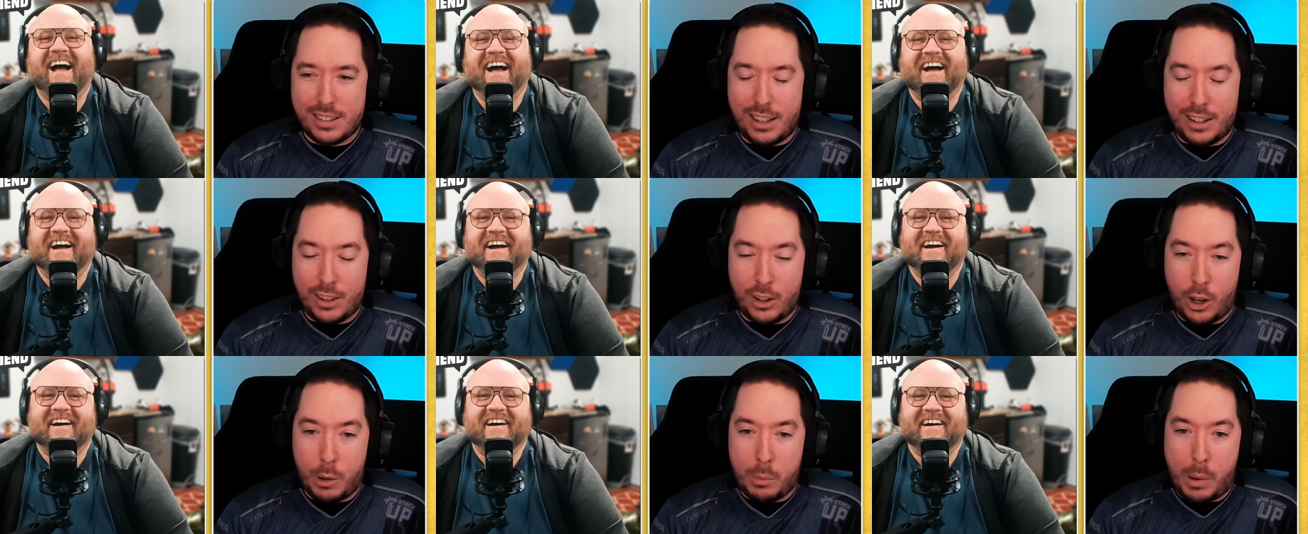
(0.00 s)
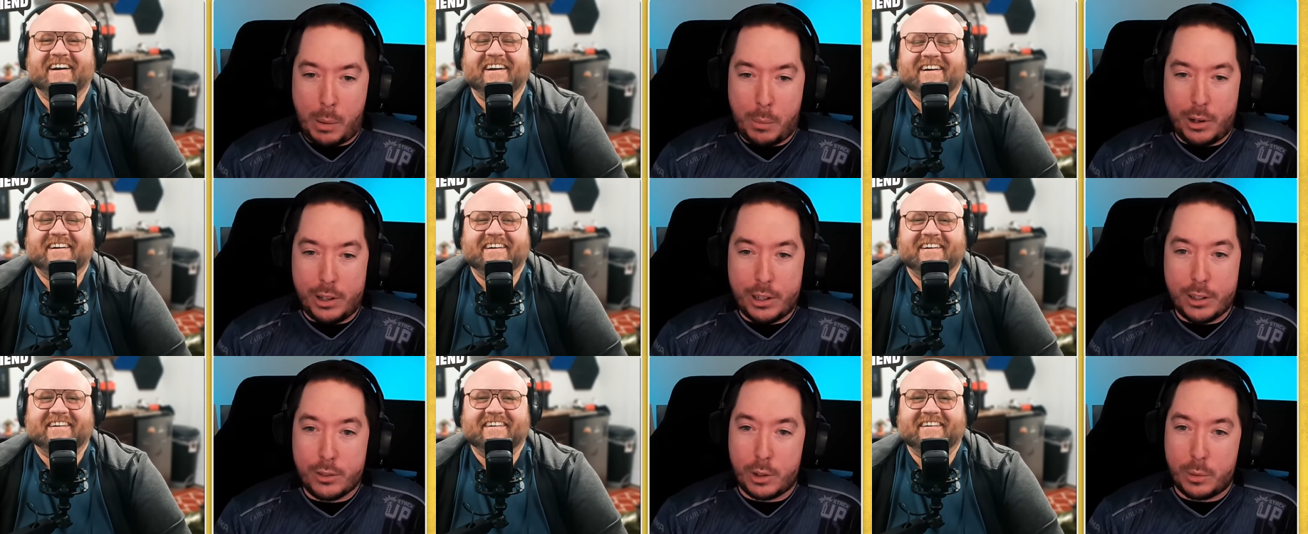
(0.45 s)
Speaker 1: a, lot of
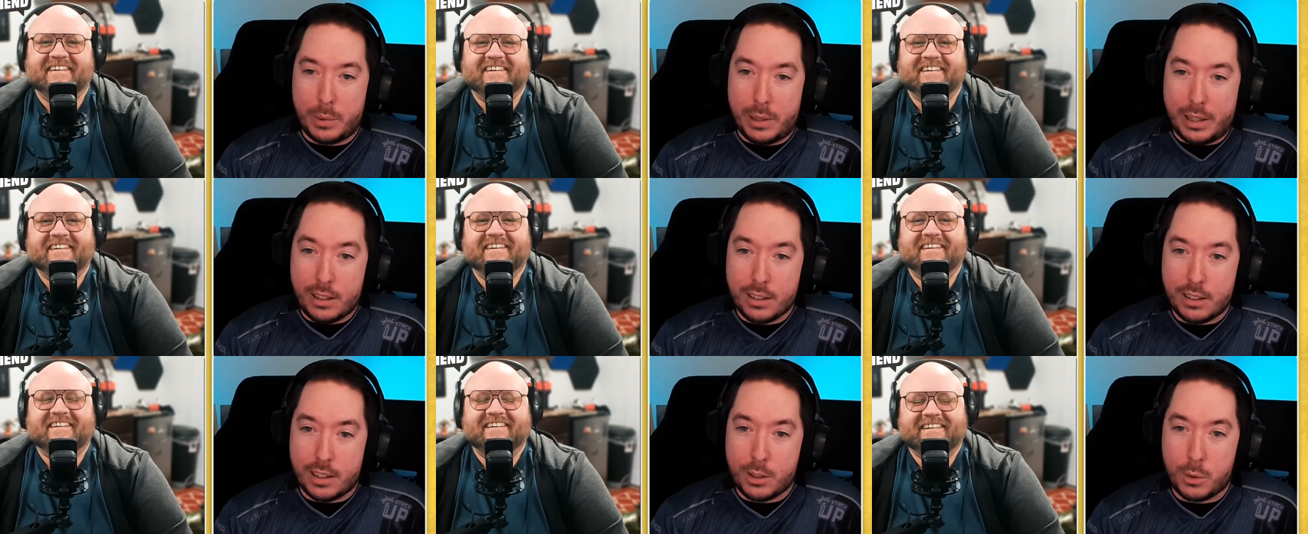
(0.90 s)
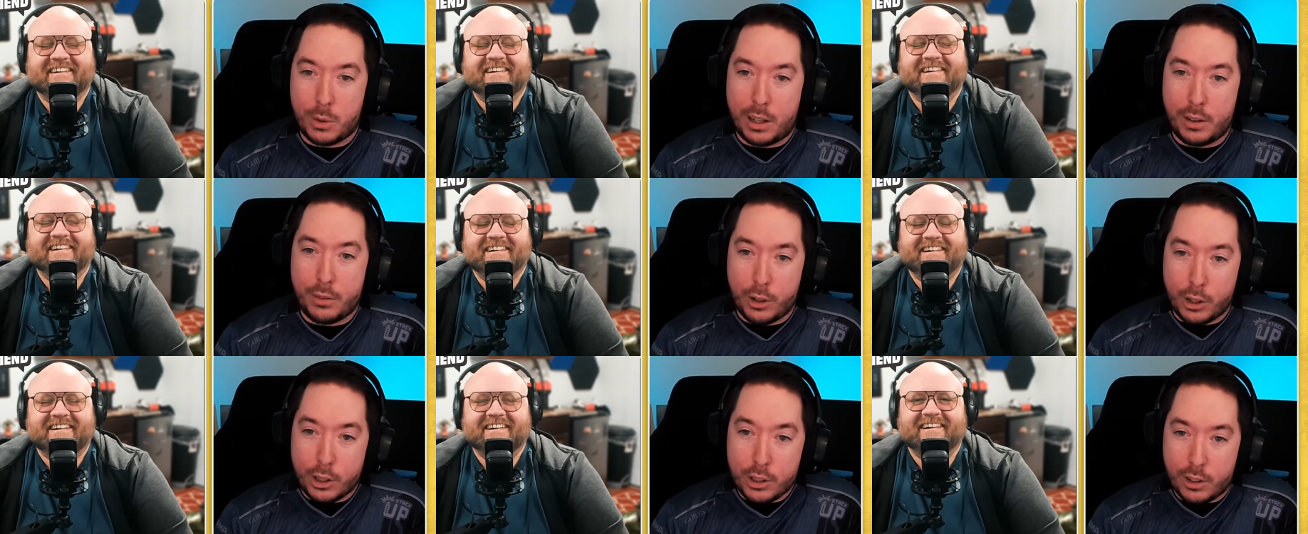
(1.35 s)
memories for me because that's when I
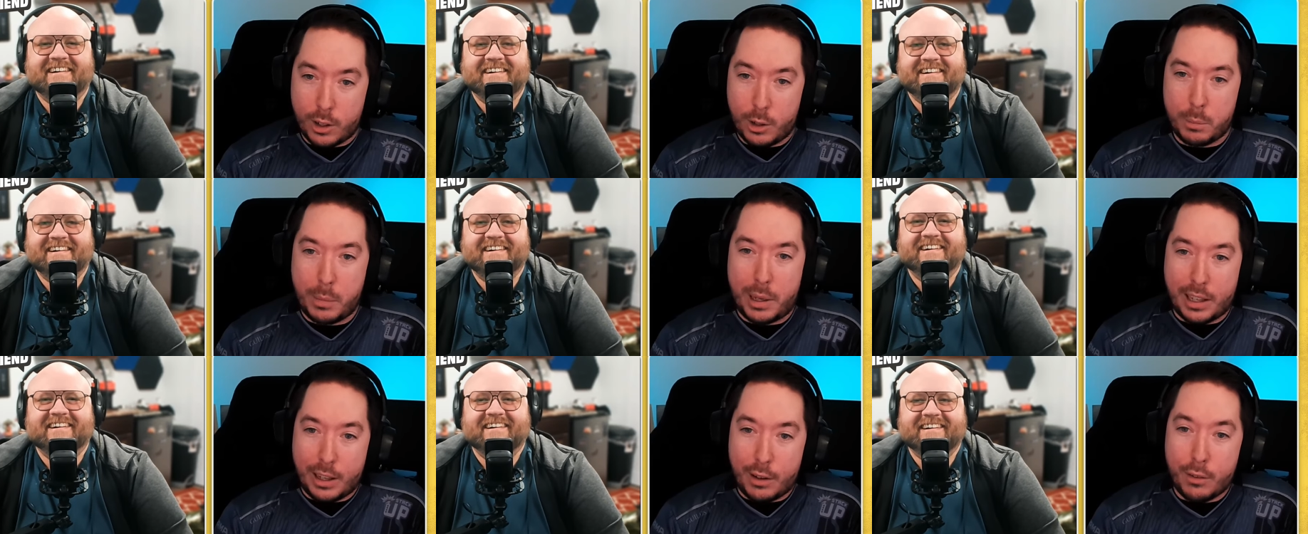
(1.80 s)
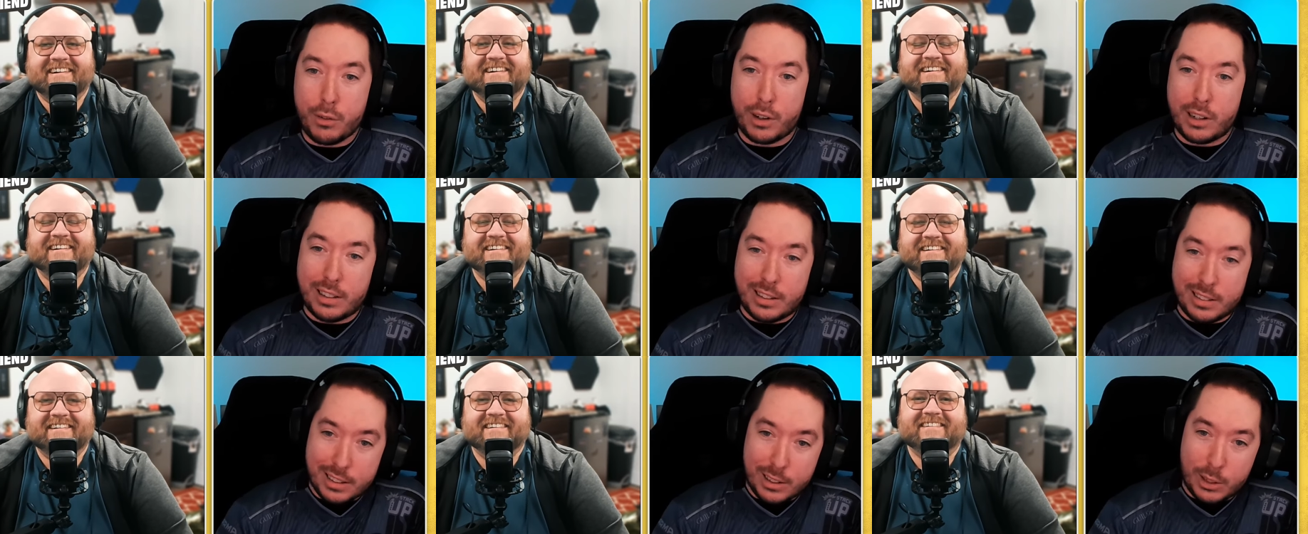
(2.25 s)
first started making
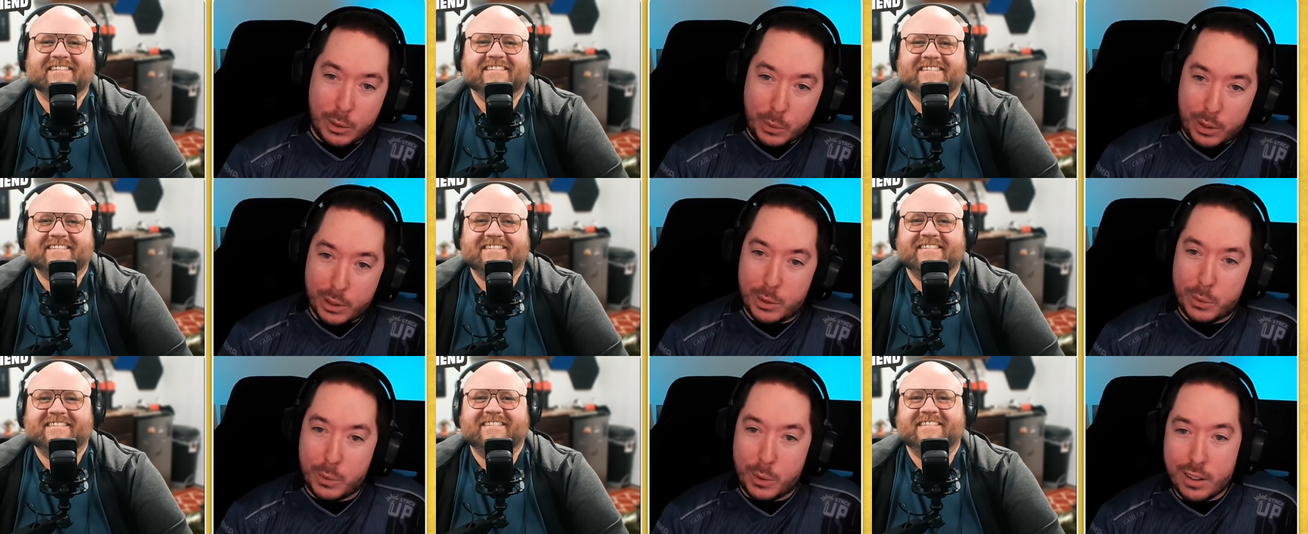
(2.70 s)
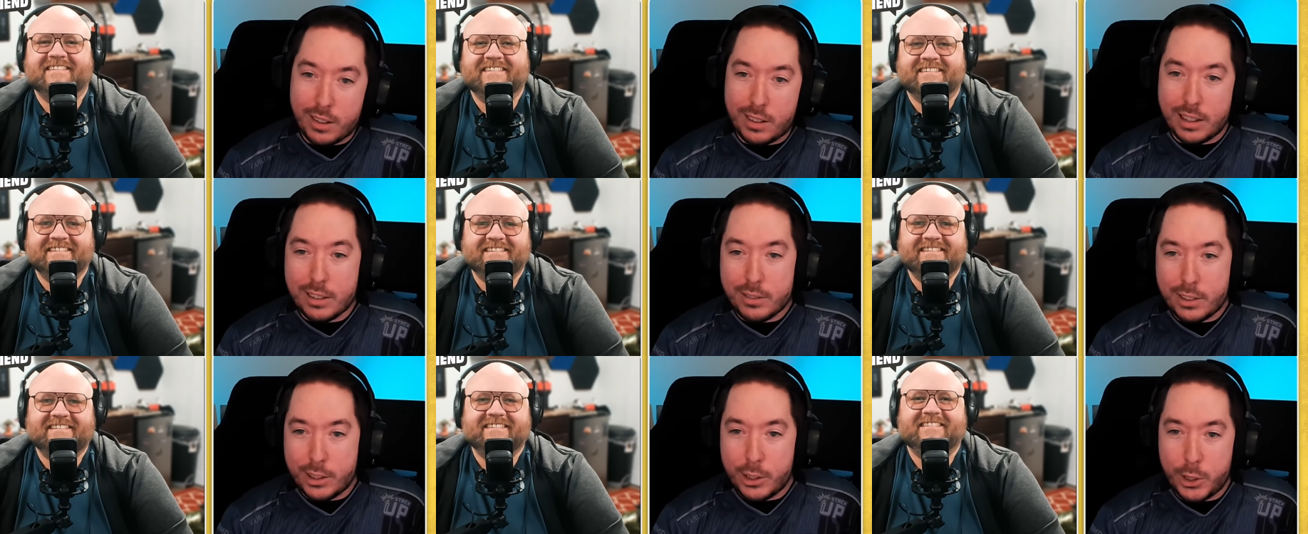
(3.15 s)
friends in the World of
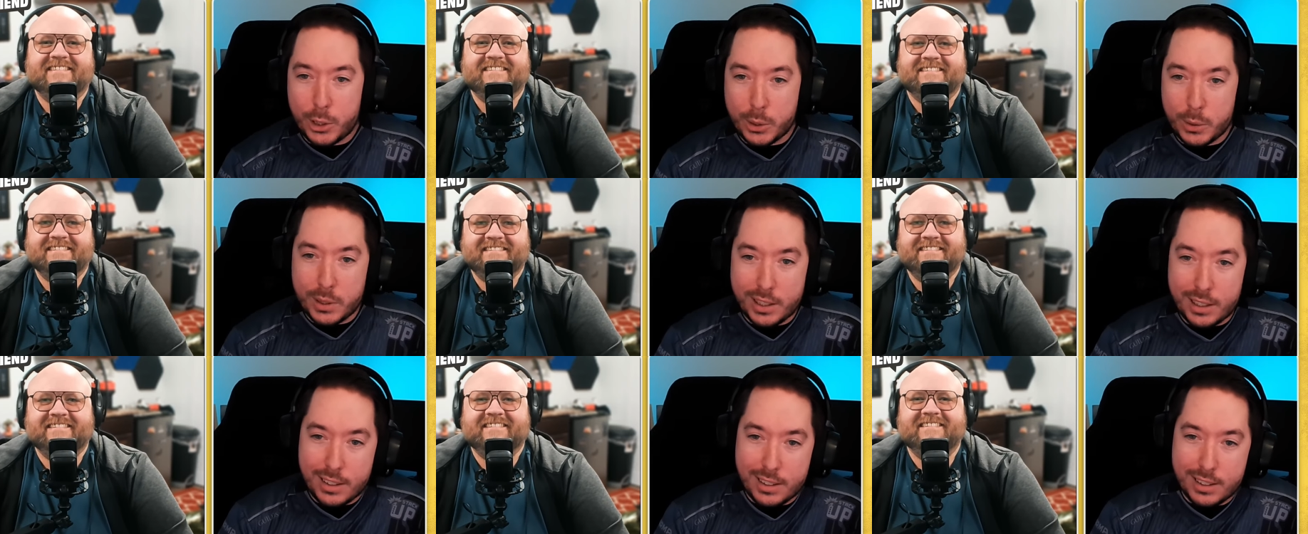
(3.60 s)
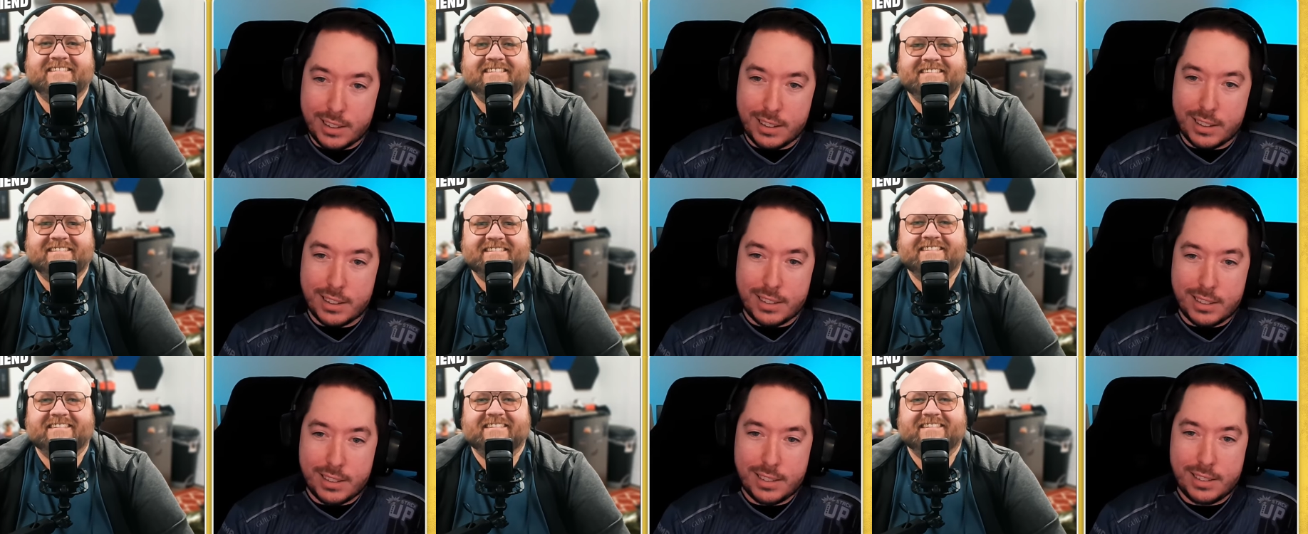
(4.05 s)
Warcraft and showing uh,